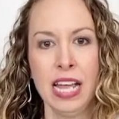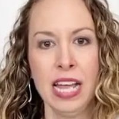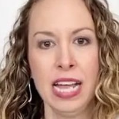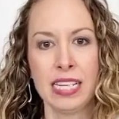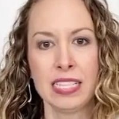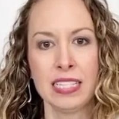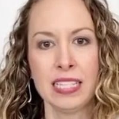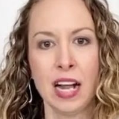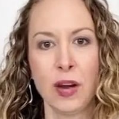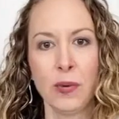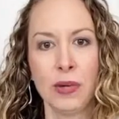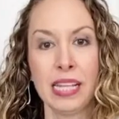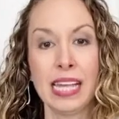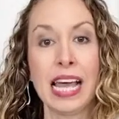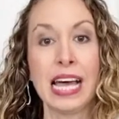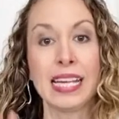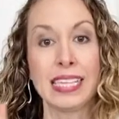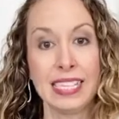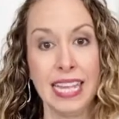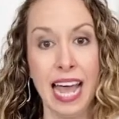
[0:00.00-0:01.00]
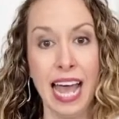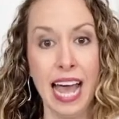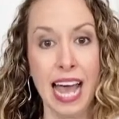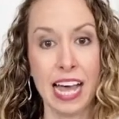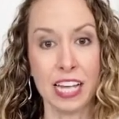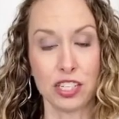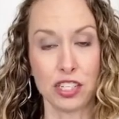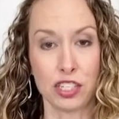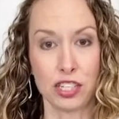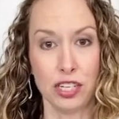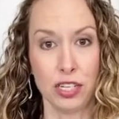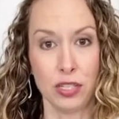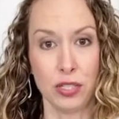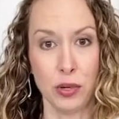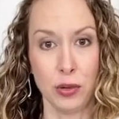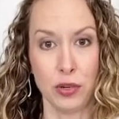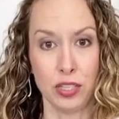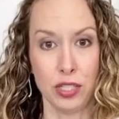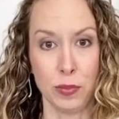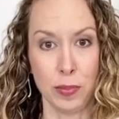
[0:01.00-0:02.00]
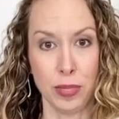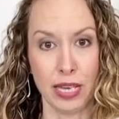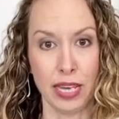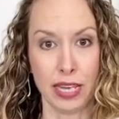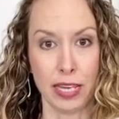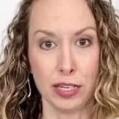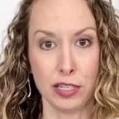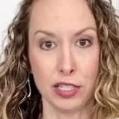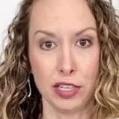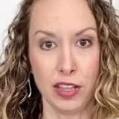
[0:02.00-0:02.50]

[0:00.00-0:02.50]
it's not really attached, so to speak,